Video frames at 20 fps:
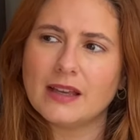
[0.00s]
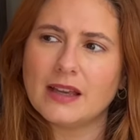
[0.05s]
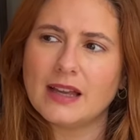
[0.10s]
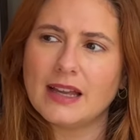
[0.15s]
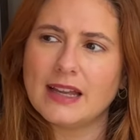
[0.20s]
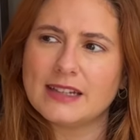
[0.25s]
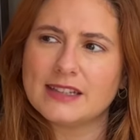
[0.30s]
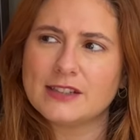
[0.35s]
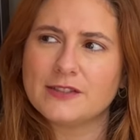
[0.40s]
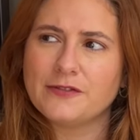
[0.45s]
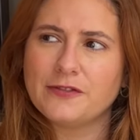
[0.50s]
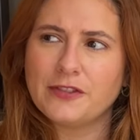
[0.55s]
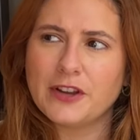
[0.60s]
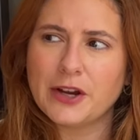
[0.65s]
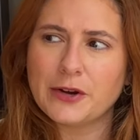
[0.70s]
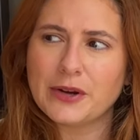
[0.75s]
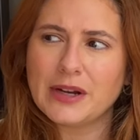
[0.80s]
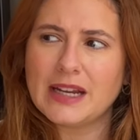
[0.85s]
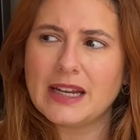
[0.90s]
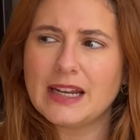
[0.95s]
It's
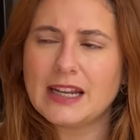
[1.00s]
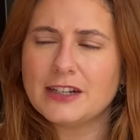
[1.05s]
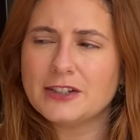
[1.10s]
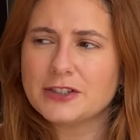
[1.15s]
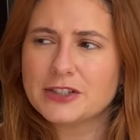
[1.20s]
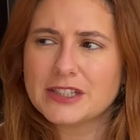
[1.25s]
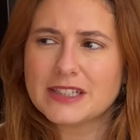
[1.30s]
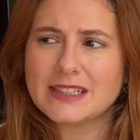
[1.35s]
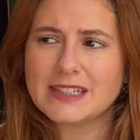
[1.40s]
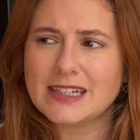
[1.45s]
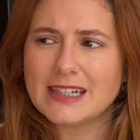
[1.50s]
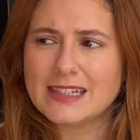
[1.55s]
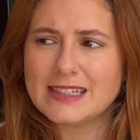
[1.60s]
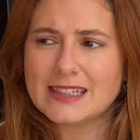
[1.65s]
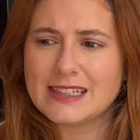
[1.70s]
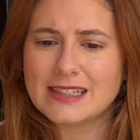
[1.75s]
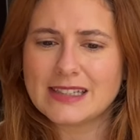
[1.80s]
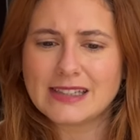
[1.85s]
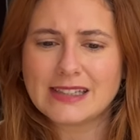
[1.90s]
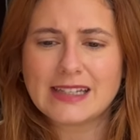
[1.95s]
very interesting
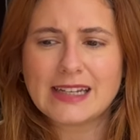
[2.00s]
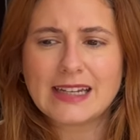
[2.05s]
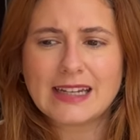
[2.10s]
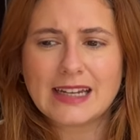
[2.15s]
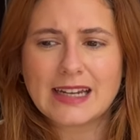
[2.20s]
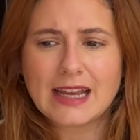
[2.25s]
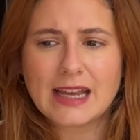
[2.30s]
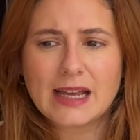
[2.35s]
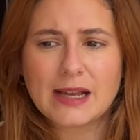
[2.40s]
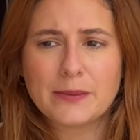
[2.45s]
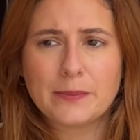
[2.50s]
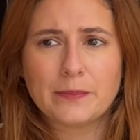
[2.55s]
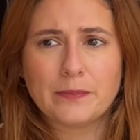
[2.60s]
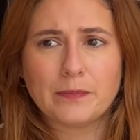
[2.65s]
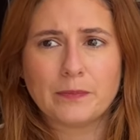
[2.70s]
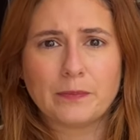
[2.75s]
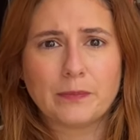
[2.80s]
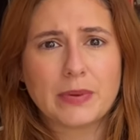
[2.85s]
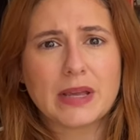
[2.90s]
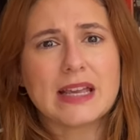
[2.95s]
to see
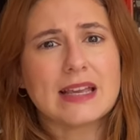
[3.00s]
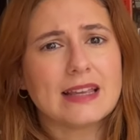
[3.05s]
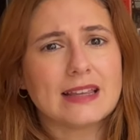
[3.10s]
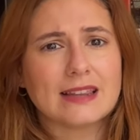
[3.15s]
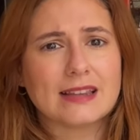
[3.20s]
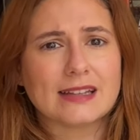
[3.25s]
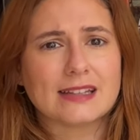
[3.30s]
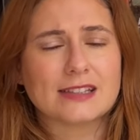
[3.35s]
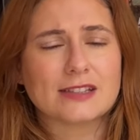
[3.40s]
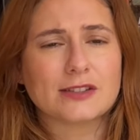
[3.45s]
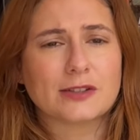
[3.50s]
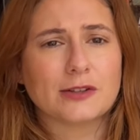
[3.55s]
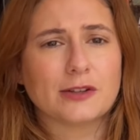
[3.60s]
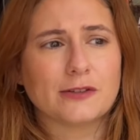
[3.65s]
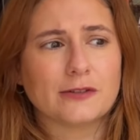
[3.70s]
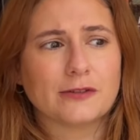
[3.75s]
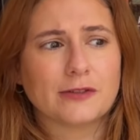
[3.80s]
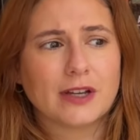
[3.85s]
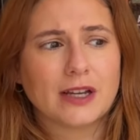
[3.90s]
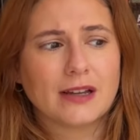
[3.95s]
him be this sort
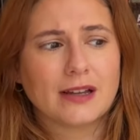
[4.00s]
of